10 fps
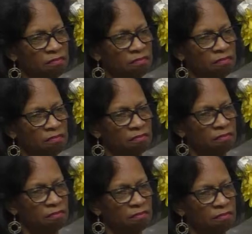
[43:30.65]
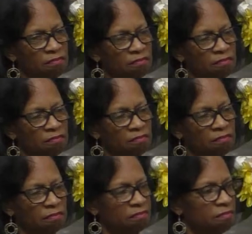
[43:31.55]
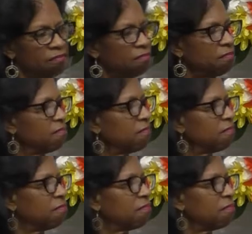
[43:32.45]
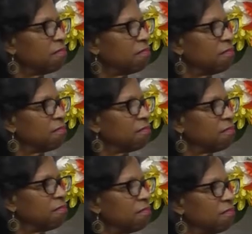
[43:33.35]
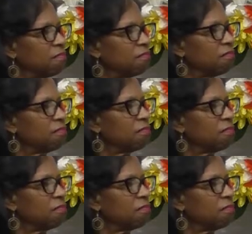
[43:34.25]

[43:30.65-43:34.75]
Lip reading: No words are spoken by the person on screen.